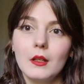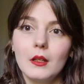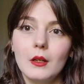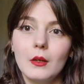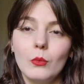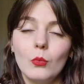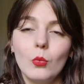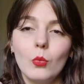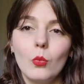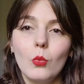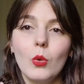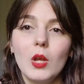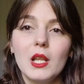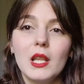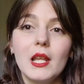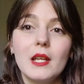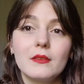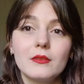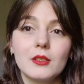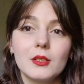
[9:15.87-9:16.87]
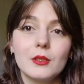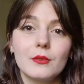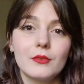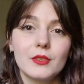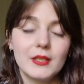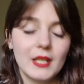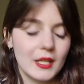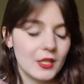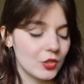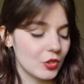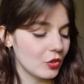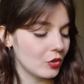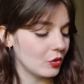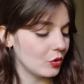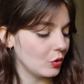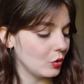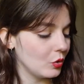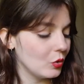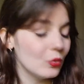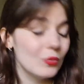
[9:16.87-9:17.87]
what level of
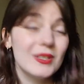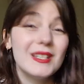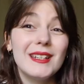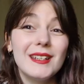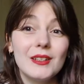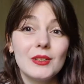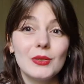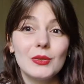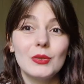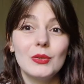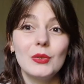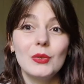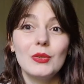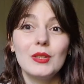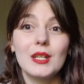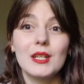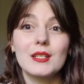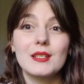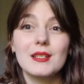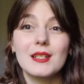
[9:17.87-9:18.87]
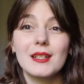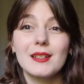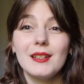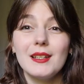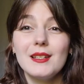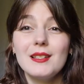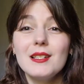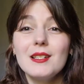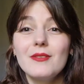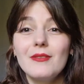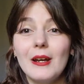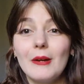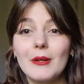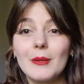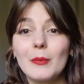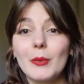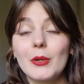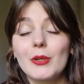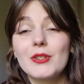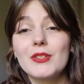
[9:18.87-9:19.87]
attention you need to do this. And this is very
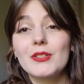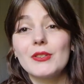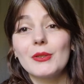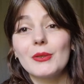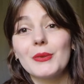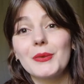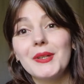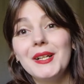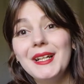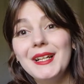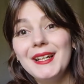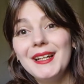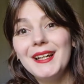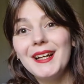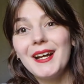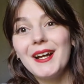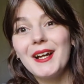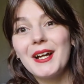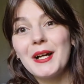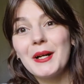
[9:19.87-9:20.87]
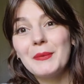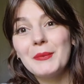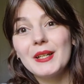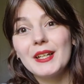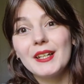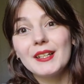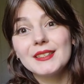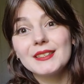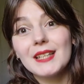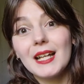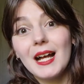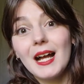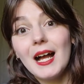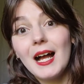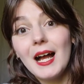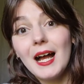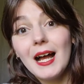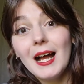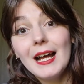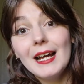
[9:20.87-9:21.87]
personal because
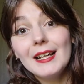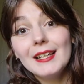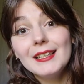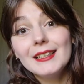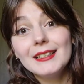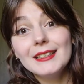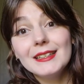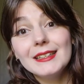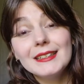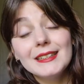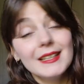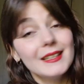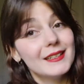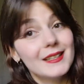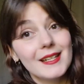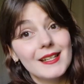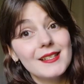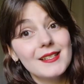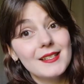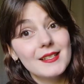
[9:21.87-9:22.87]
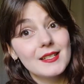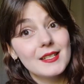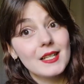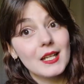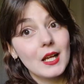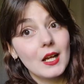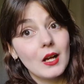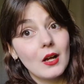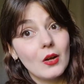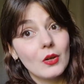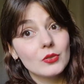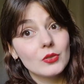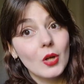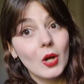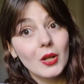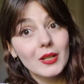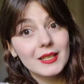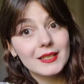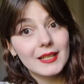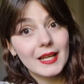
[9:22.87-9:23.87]
I knitted this on
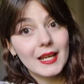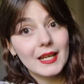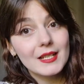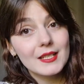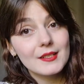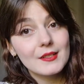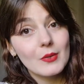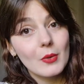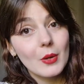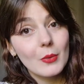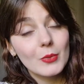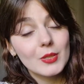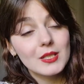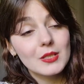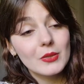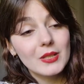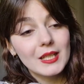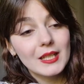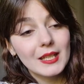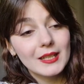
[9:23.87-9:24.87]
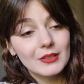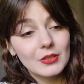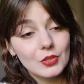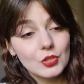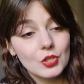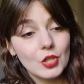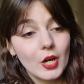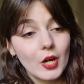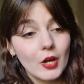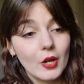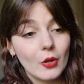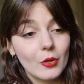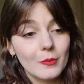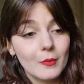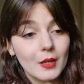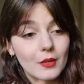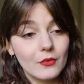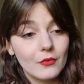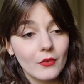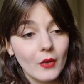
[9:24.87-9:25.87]
holiday. So I was looking at the chart on
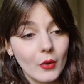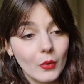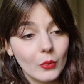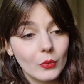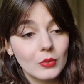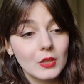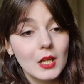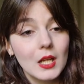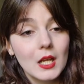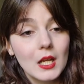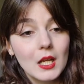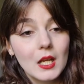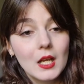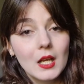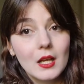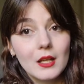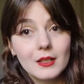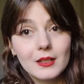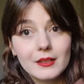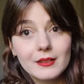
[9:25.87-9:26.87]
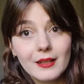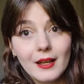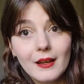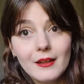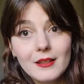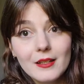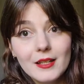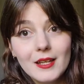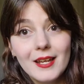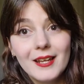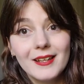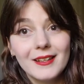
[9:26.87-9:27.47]
my phone, on a tiny